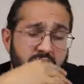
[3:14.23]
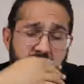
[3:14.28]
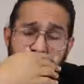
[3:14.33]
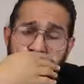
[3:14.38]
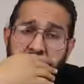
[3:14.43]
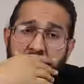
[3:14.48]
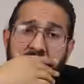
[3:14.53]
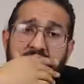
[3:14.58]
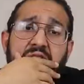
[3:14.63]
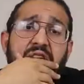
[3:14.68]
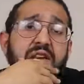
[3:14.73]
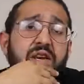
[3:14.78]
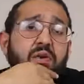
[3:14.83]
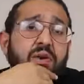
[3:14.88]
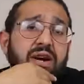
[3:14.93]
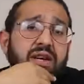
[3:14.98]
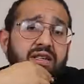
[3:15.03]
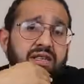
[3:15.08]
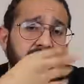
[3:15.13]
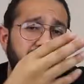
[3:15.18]
Nike
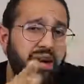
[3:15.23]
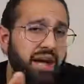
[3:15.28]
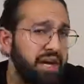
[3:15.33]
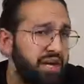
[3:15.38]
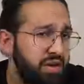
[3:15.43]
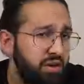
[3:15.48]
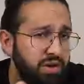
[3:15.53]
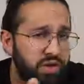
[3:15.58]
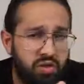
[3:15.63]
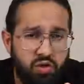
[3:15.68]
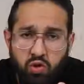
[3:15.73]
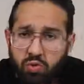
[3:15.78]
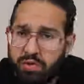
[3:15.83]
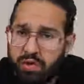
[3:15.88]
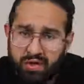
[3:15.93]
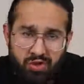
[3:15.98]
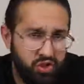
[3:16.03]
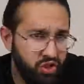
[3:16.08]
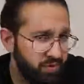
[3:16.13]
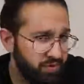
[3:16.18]
US. Now Nike US normally
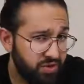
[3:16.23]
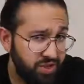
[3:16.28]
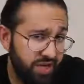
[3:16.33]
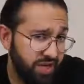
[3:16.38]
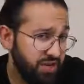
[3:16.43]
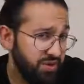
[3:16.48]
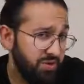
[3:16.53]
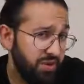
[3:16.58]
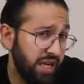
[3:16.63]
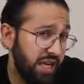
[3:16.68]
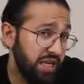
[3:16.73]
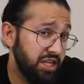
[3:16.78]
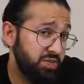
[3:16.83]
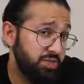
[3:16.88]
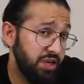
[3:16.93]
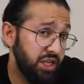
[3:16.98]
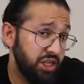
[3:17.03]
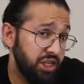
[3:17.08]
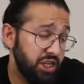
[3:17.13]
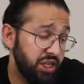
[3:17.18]
don't ship to the UK
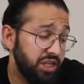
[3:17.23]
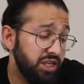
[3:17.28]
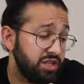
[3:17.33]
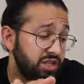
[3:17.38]
especially,